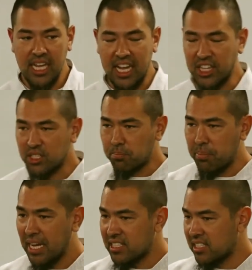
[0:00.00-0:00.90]
And this
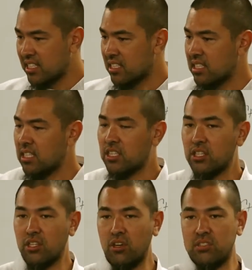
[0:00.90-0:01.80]
basin
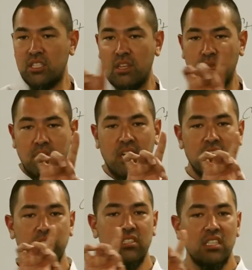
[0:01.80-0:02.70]
goes in a
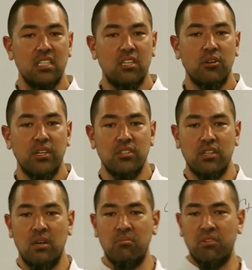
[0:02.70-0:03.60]
360-degree
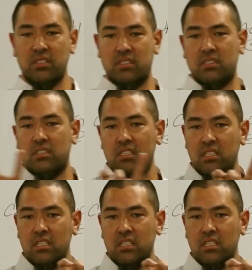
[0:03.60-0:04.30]
circumference.